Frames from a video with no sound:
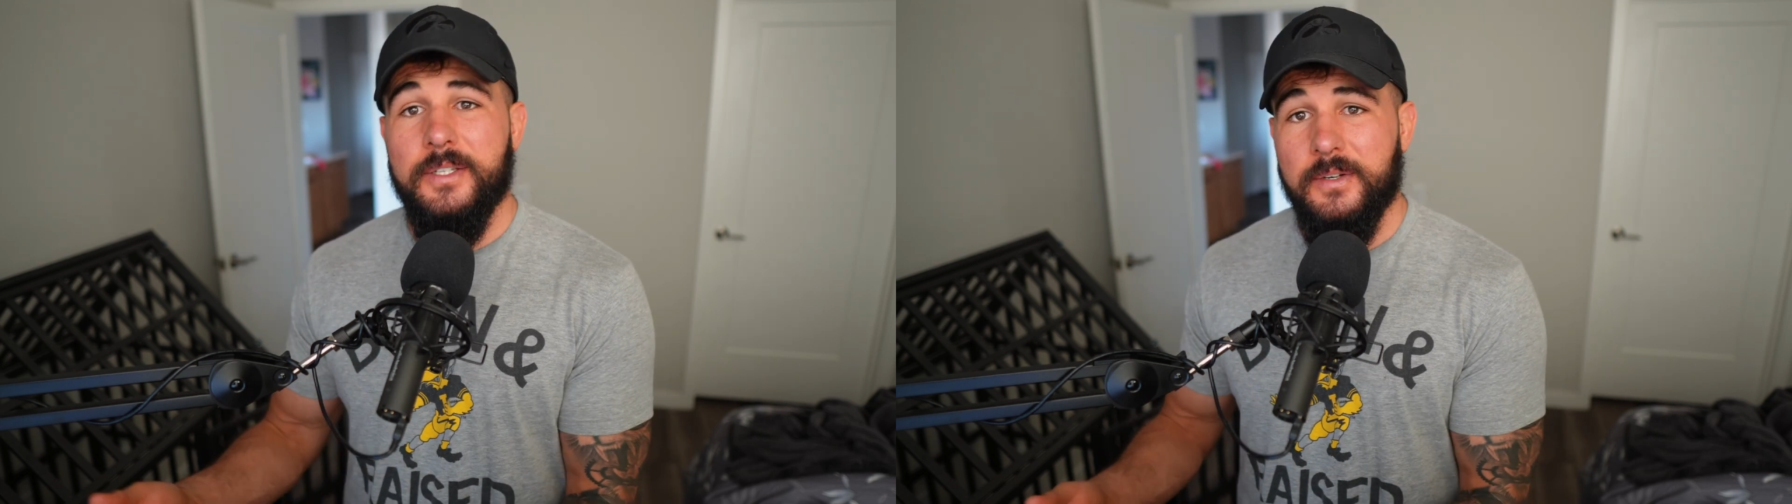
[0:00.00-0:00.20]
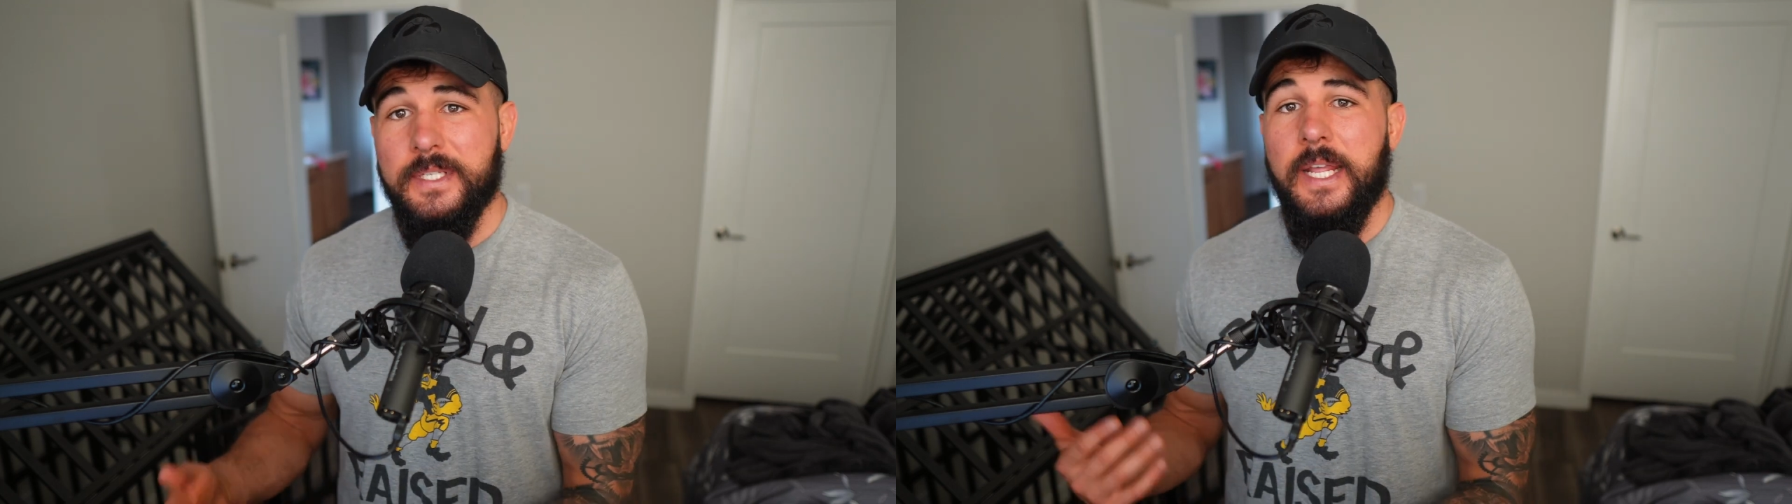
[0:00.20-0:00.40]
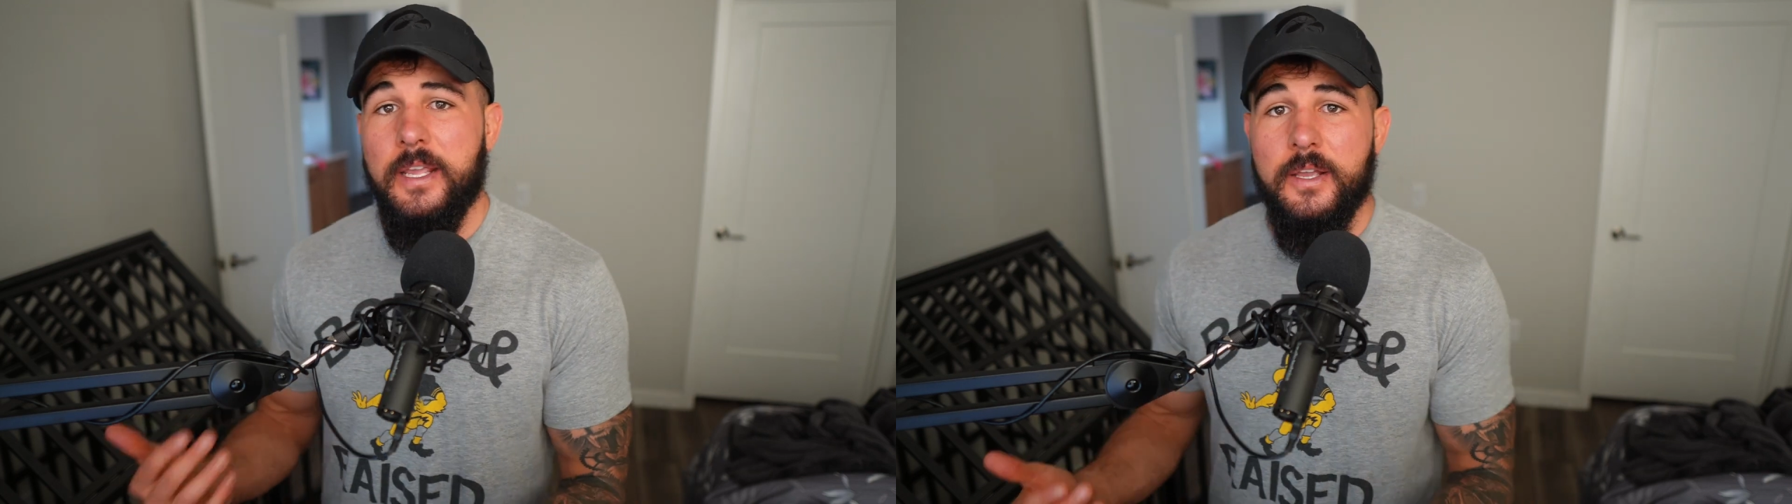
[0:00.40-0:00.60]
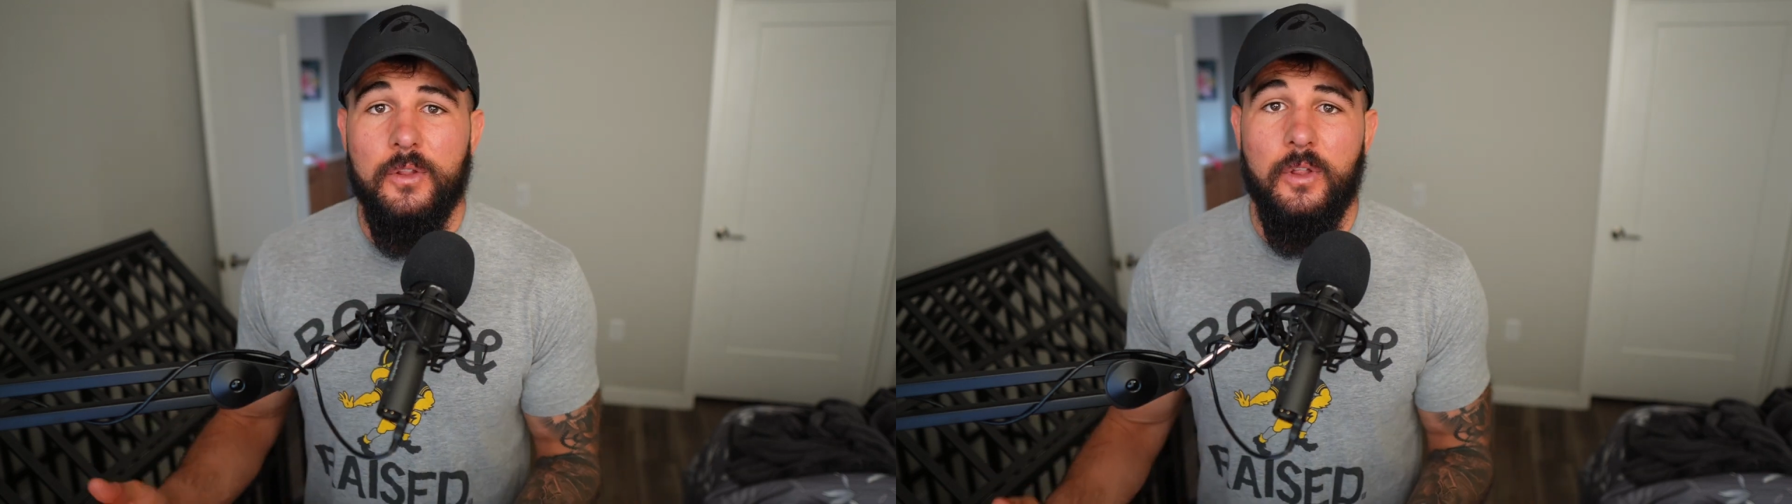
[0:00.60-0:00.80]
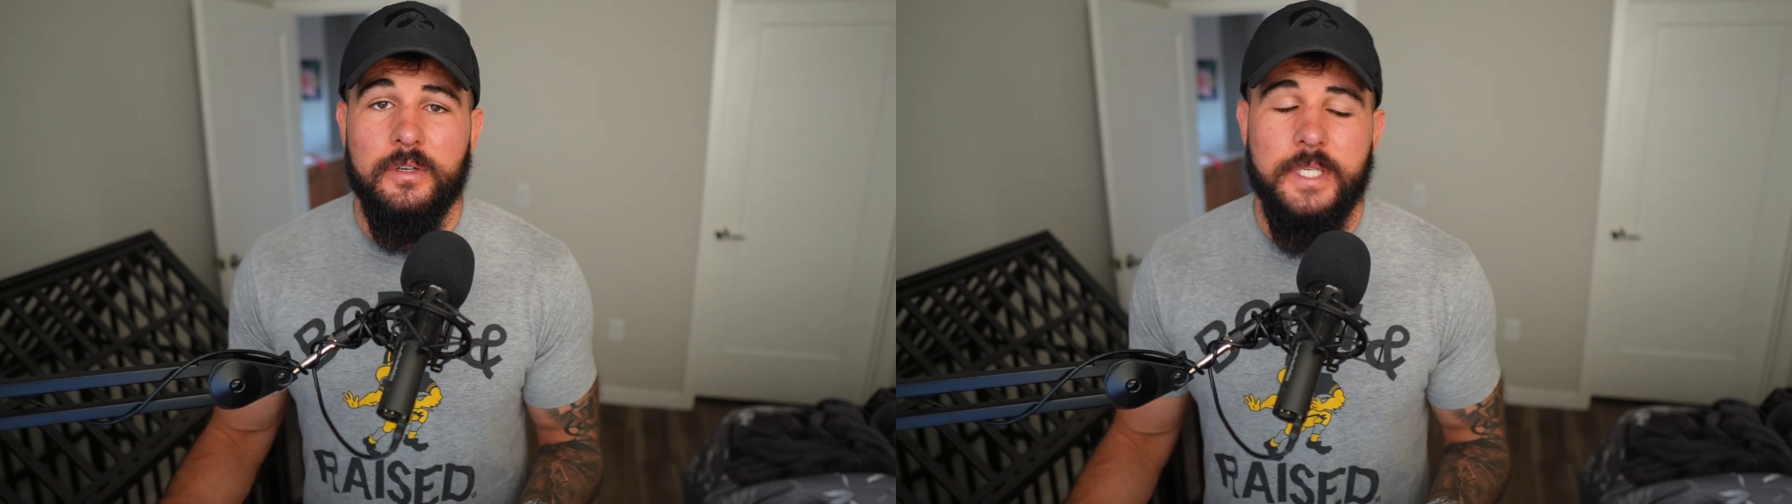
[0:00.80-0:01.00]
starts taking
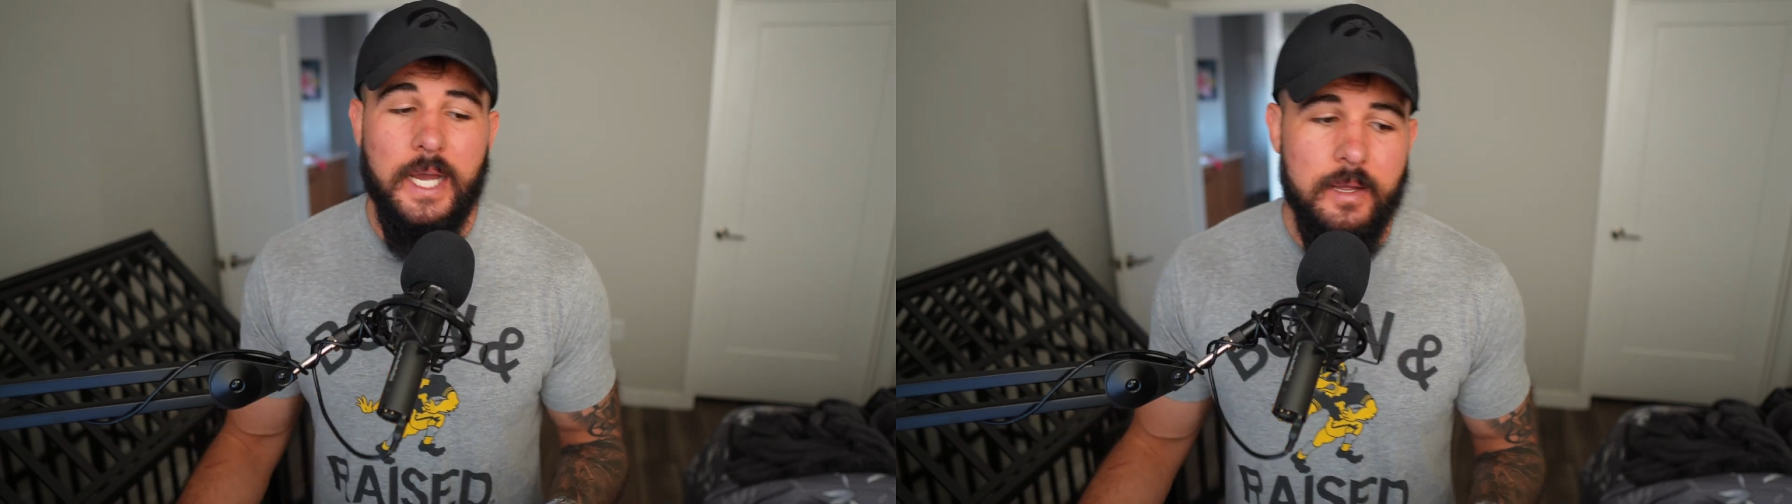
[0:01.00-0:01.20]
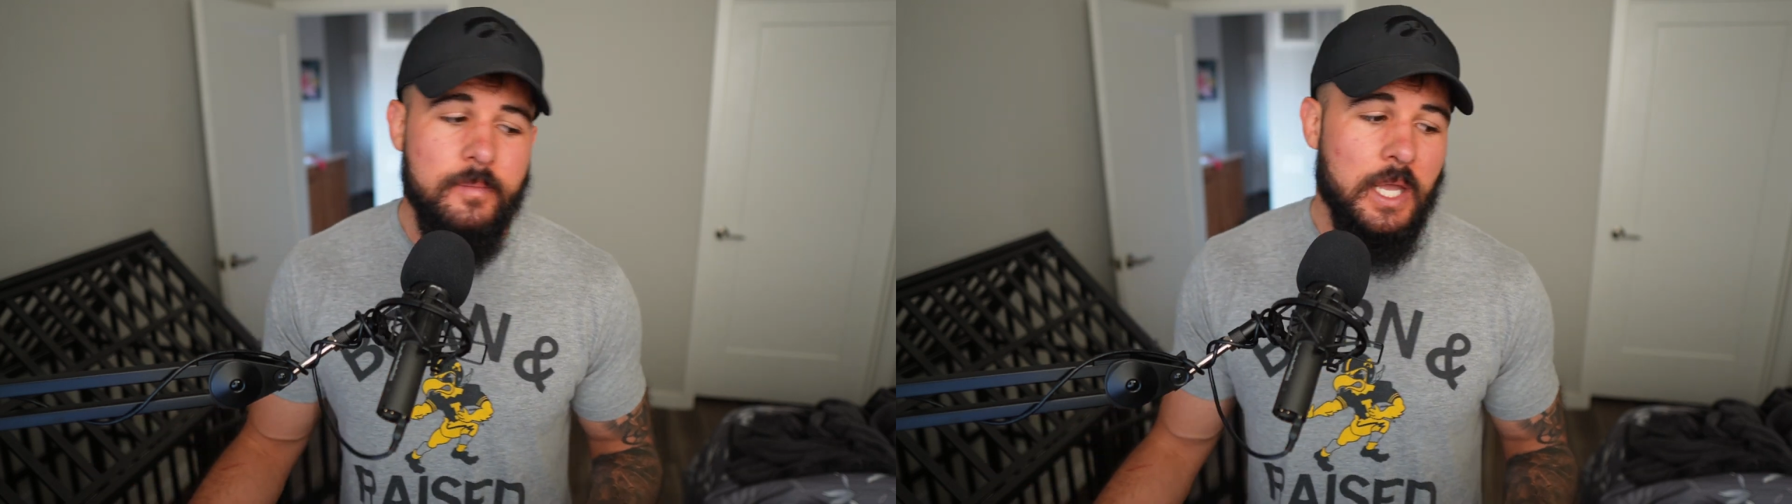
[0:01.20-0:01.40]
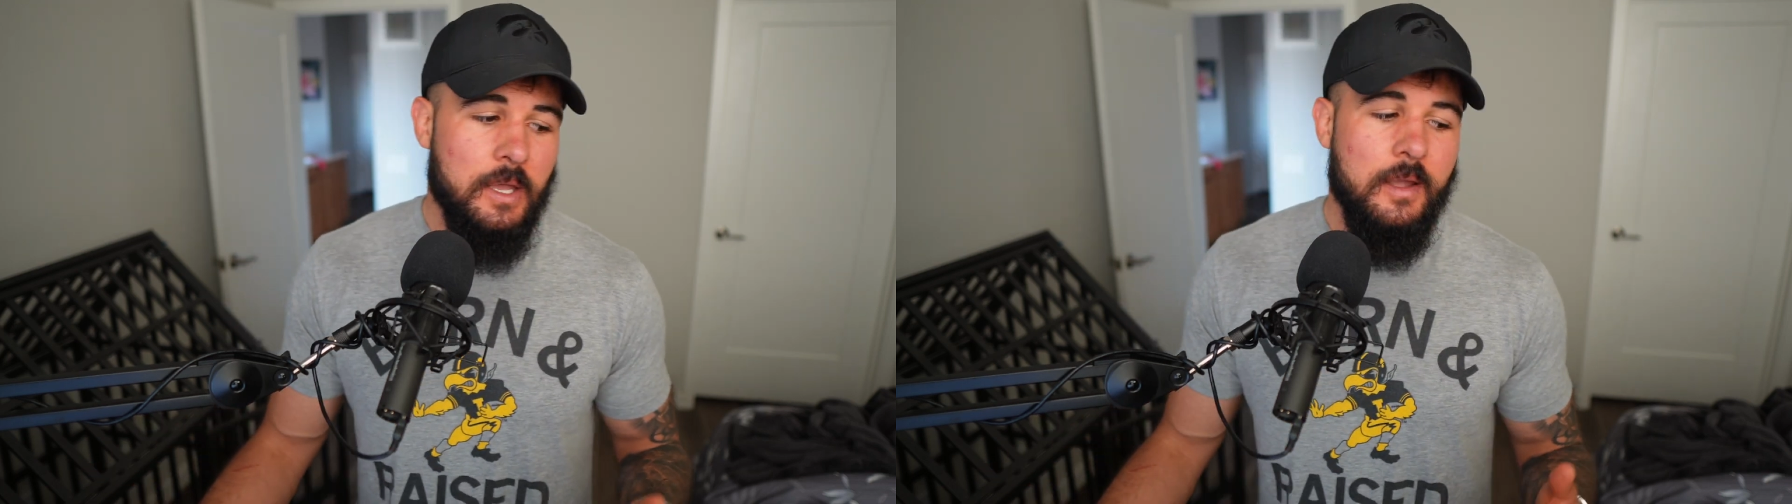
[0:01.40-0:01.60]
a long time